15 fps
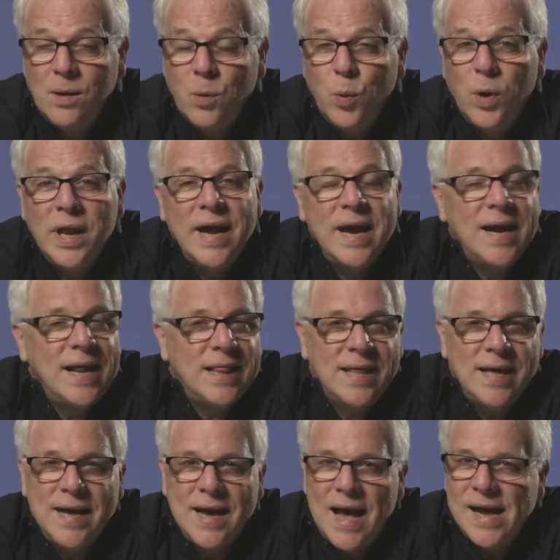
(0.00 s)
Will
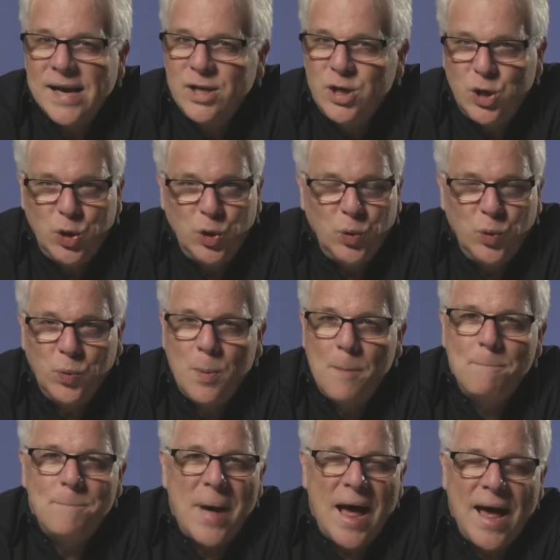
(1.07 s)
anything I do
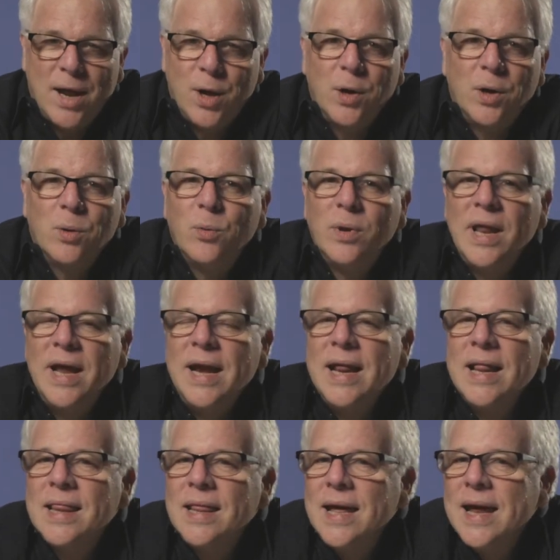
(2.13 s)
matter? Will
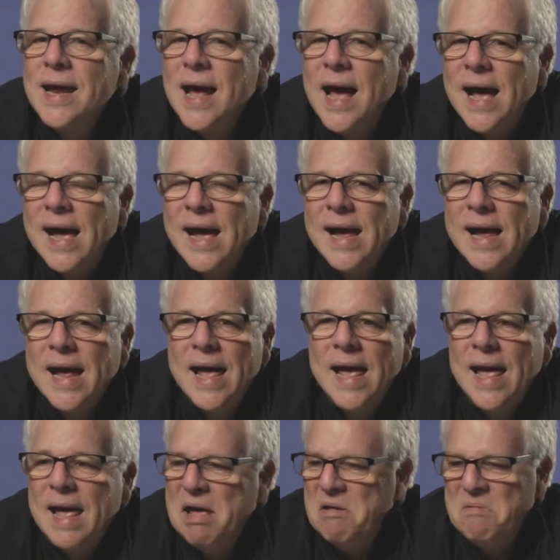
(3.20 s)
anything I
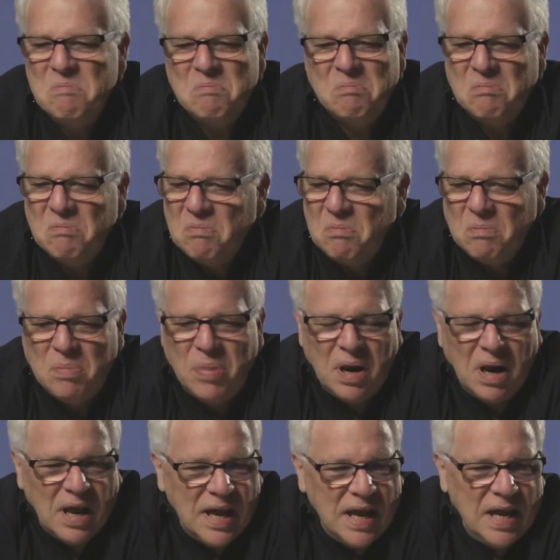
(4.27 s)

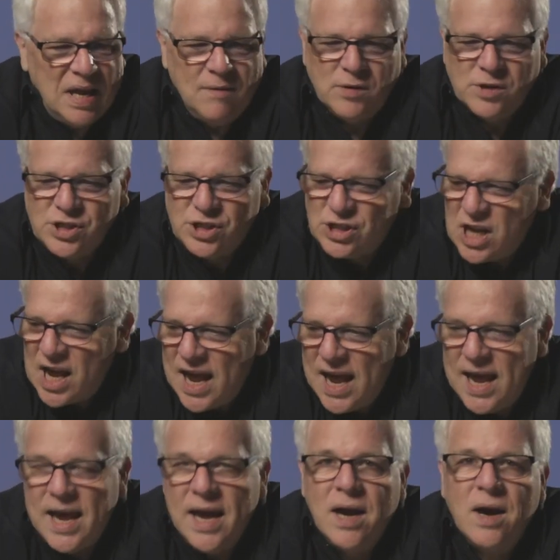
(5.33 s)
believe or
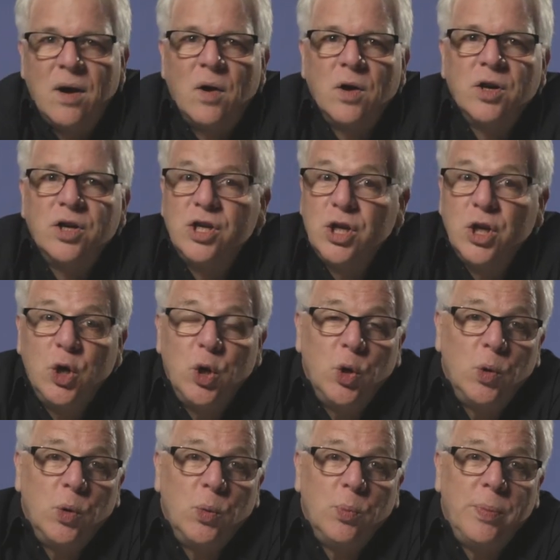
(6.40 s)
say or
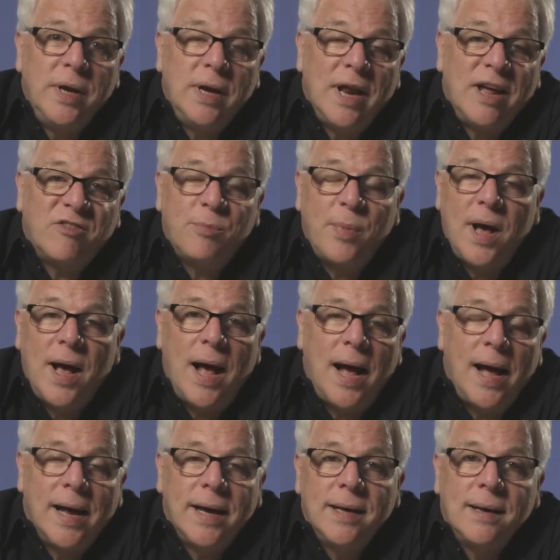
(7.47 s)
do be left
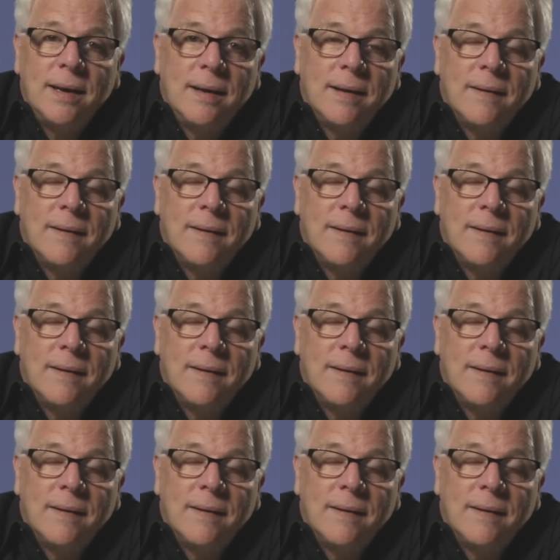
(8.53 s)
behind?